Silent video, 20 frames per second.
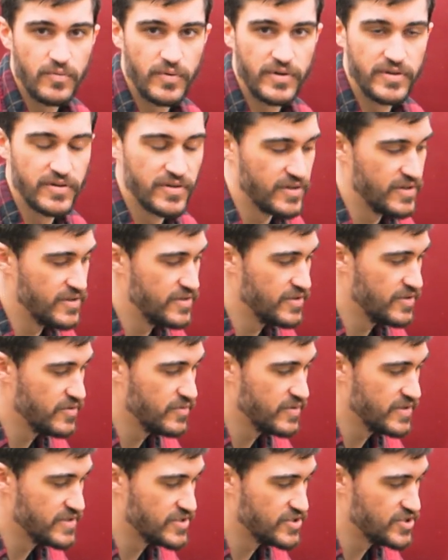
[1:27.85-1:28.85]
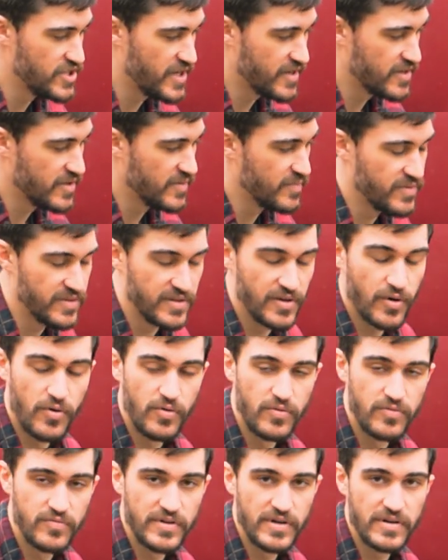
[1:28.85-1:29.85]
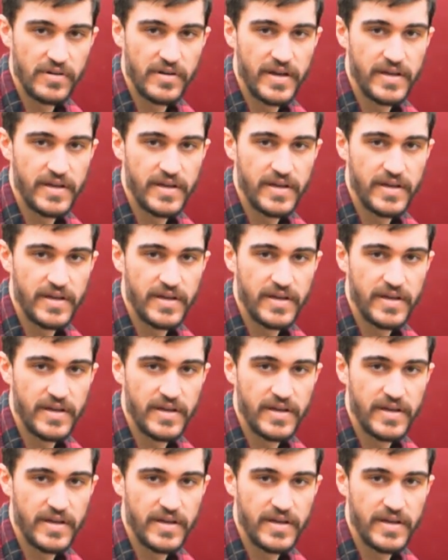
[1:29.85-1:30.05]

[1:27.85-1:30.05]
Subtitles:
what you're going to do is jack up the whole rear